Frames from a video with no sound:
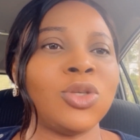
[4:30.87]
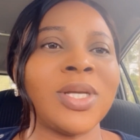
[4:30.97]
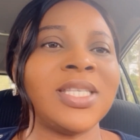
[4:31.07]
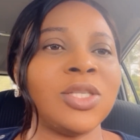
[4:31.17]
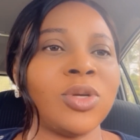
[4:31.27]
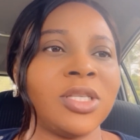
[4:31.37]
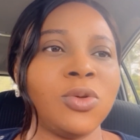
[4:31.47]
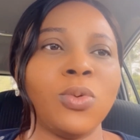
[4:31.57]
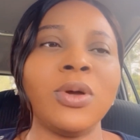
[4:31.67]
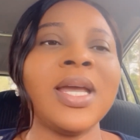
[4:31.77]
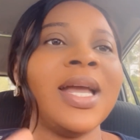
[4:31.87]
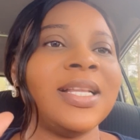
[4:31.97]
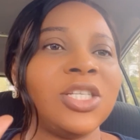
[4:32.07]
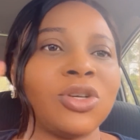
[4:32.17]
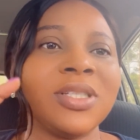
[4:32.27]
2021,
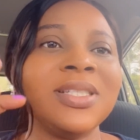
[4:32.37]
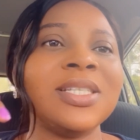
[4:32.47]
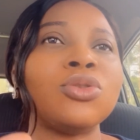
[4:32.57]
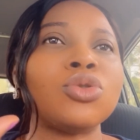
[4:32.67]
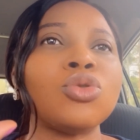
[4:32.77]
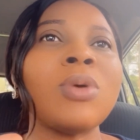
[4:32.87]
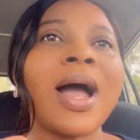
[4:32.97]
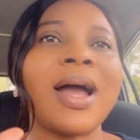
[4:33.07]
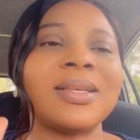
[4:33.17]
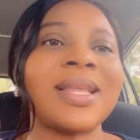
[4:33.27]
they shortened it to 2 hours.